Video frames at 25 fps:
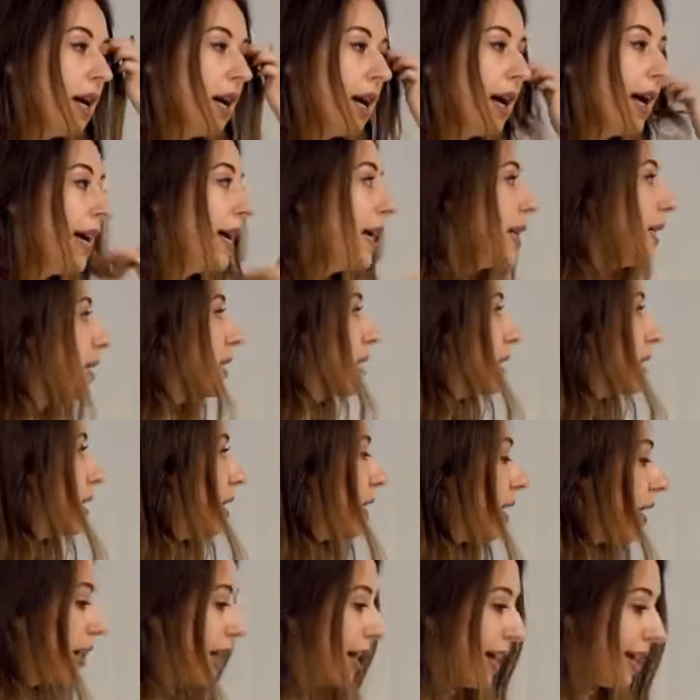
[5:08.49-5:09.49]
And
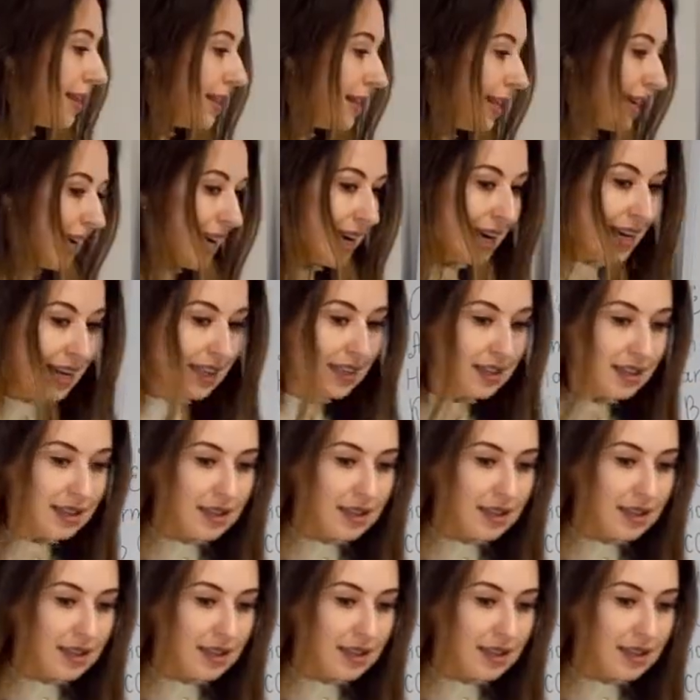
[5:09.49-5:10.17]
at the end,